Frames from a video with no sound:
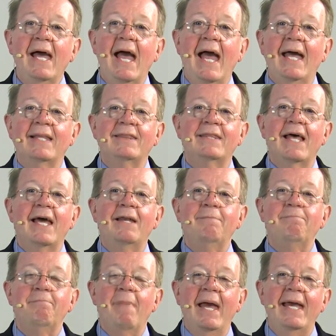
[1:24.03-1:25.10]
and
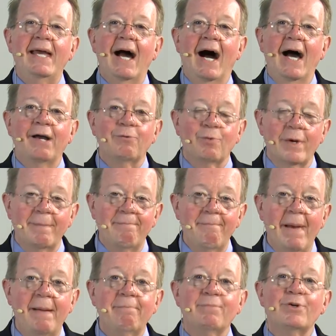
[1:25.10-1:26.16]
then may I
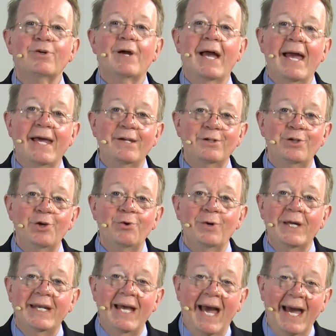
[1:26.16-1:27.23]
remember and do
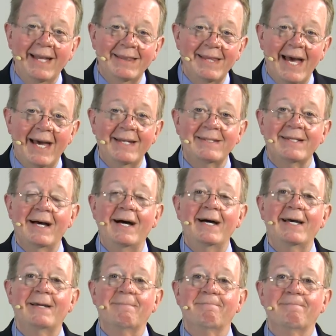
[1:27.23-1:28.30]
it at that
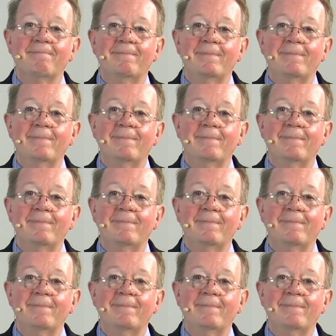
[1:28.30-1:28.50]
time.